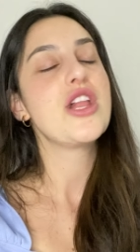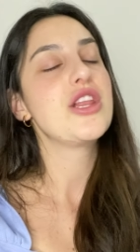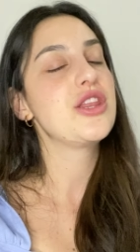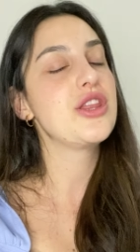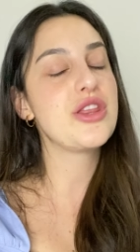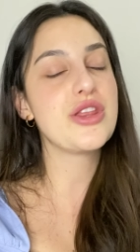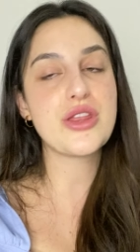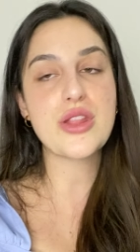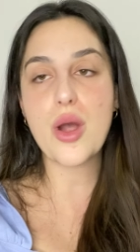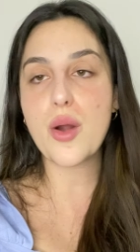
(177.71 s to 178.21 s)

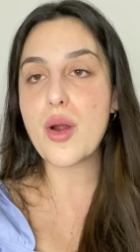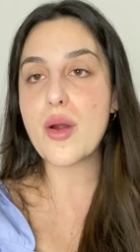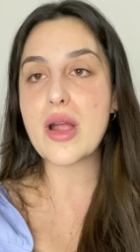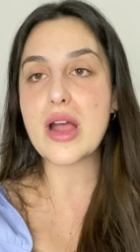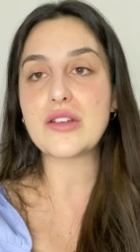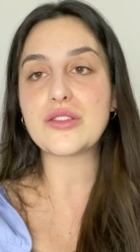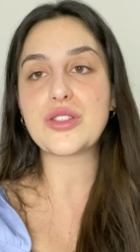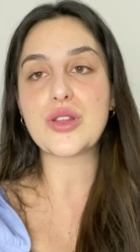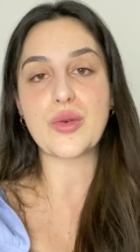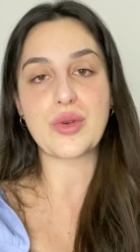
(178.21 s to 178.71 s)
Nor
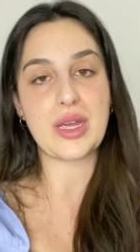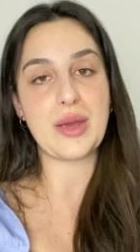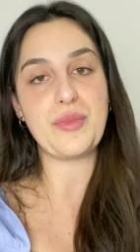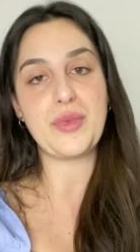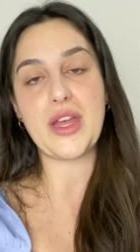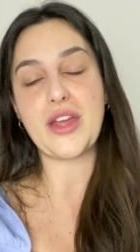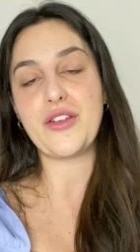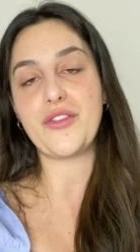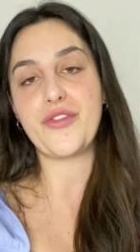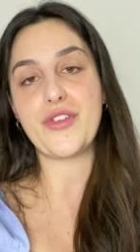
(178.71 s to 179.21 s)
else, so keep
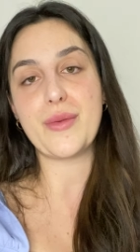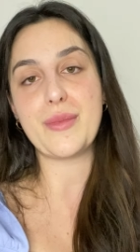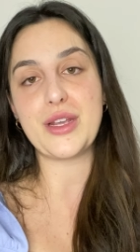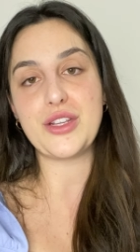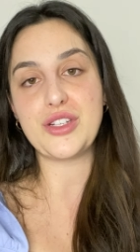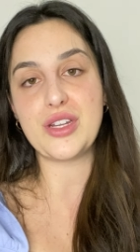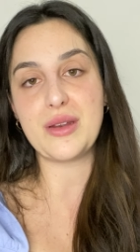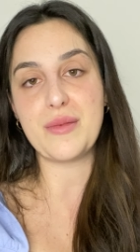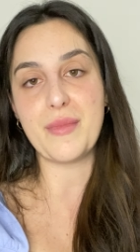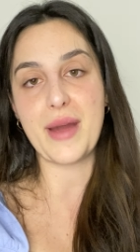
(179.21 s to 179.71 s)
that
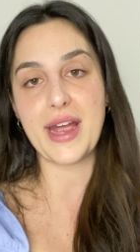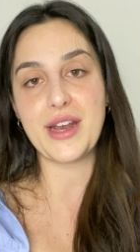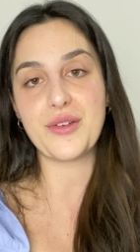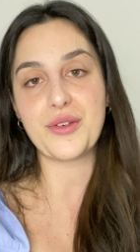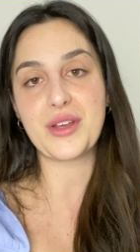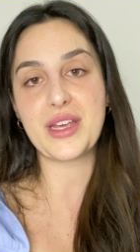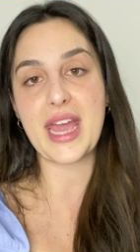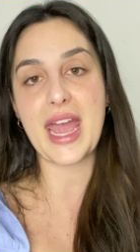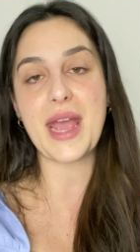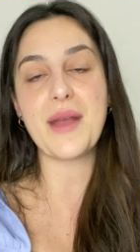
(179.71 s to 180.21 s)
information in mind,
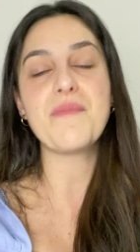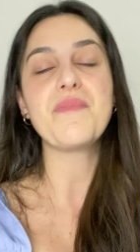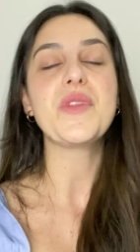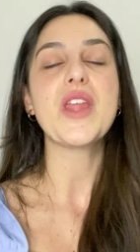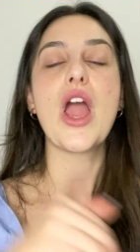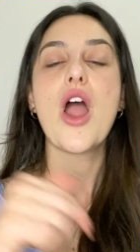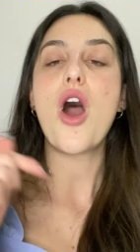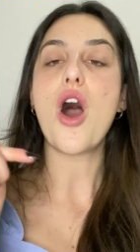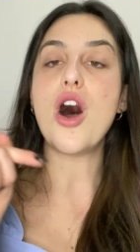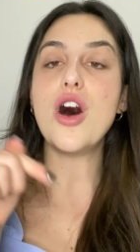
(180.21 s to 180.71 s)
okay?
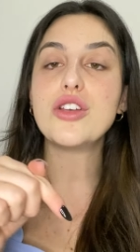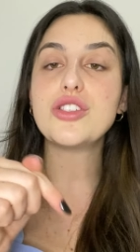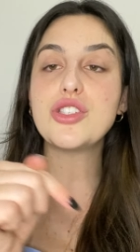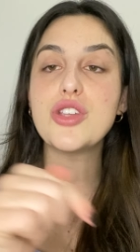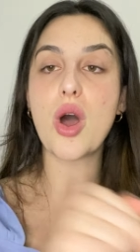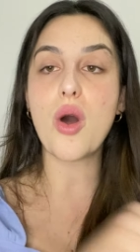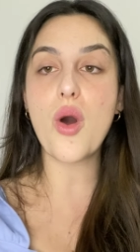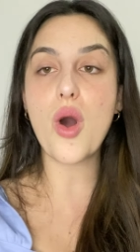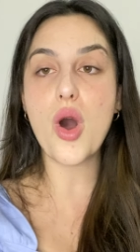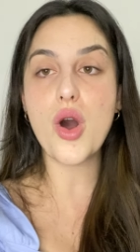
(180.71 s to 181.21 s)

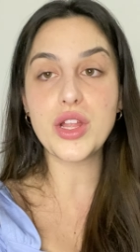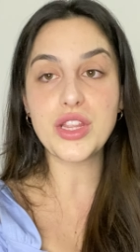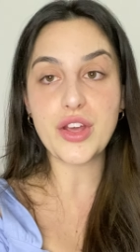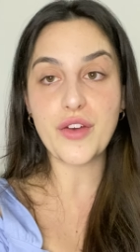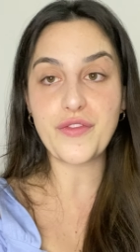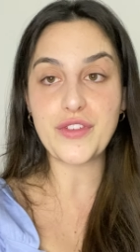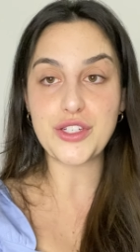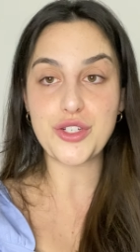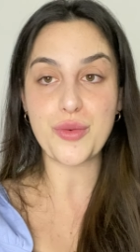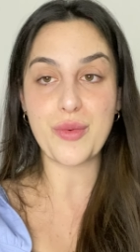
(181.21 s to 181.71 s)
Also, on the
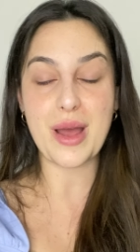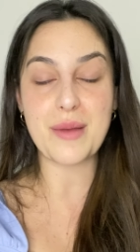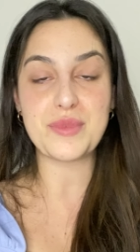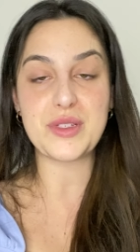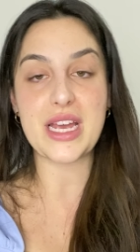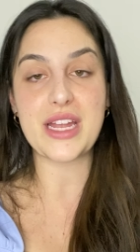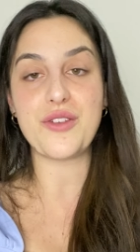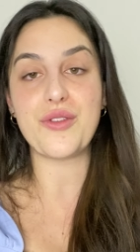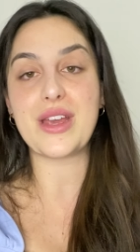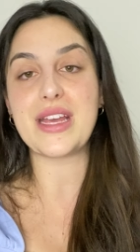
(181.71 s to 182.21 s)
official
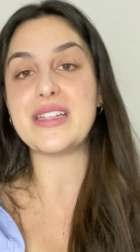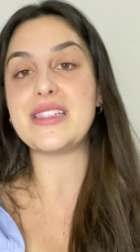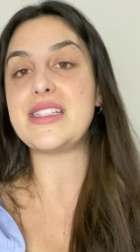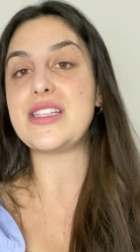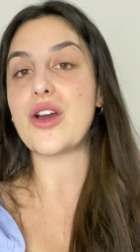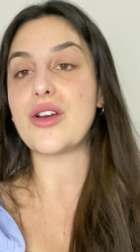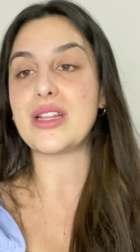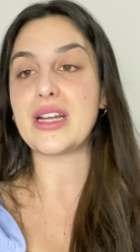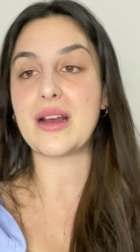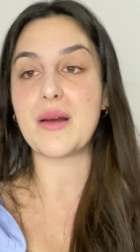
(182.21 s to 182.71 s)
website, you can
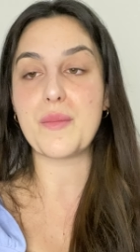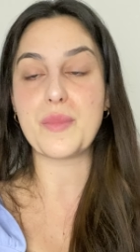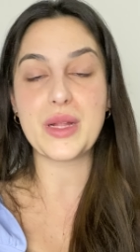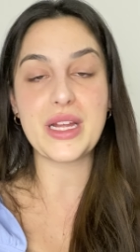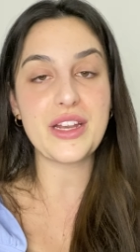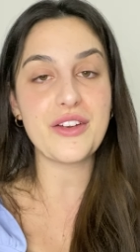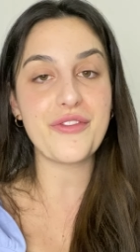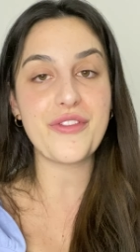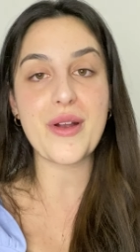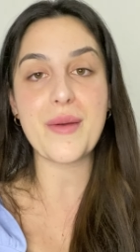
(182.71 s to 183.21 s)
see all the
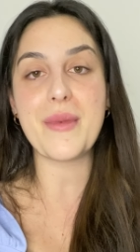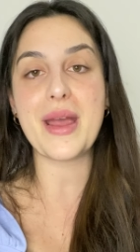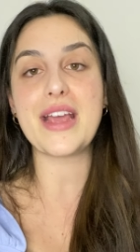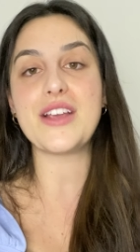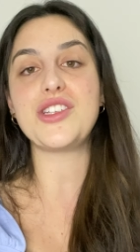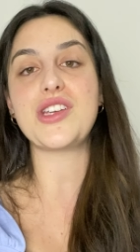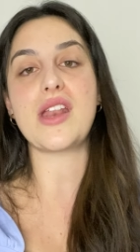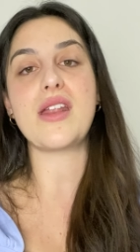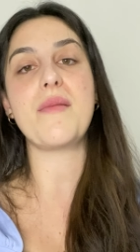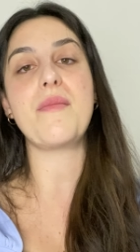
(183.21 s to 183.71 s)
complete
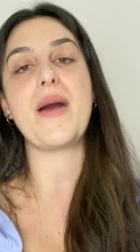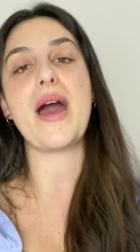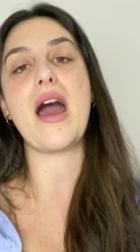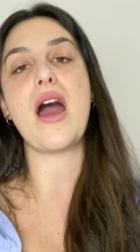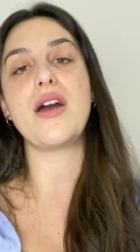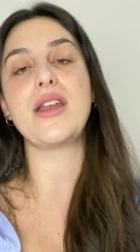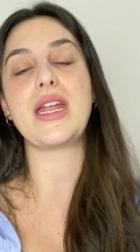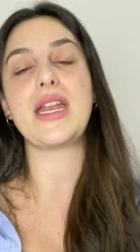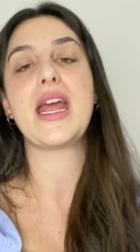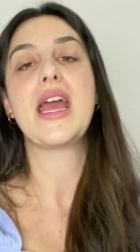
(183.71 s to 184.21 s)
information
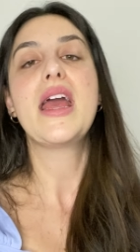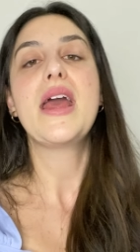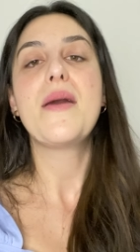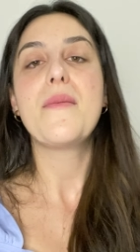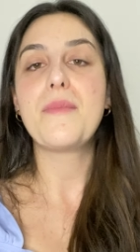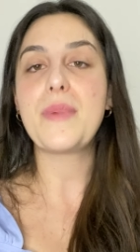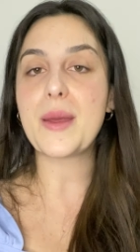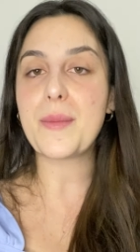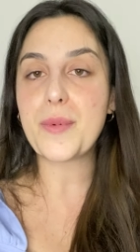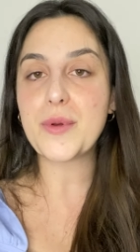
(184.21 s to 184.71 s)
about it,
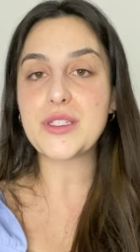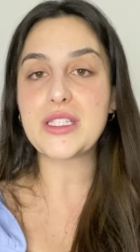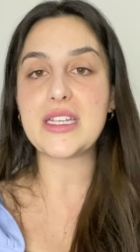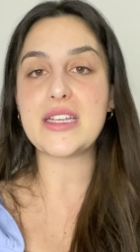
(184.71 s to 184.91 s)
people's